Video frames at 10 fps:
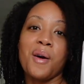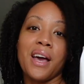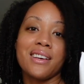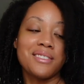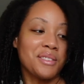
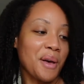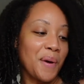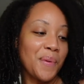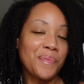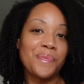Okay,
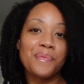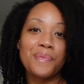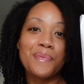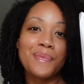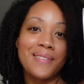so
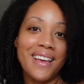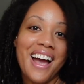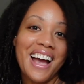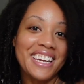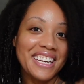
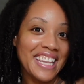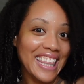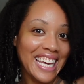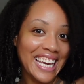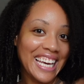I did a
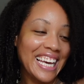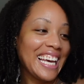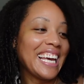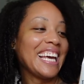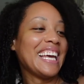thing.
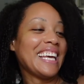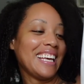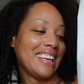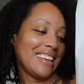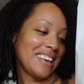
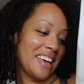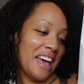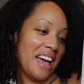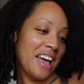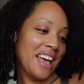
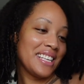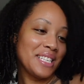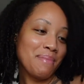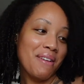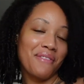Is
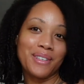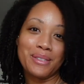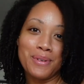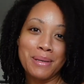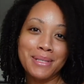this my
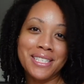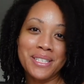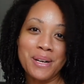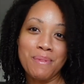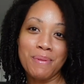first Williams and
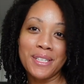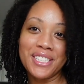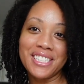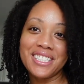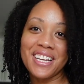Sonoma
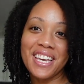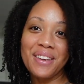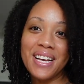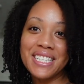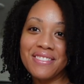purchase? Can
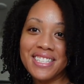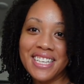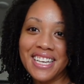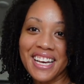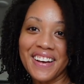you guys even
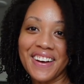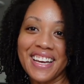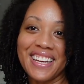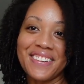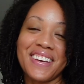see?
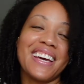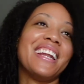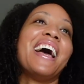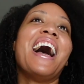Okay, yeah, you can.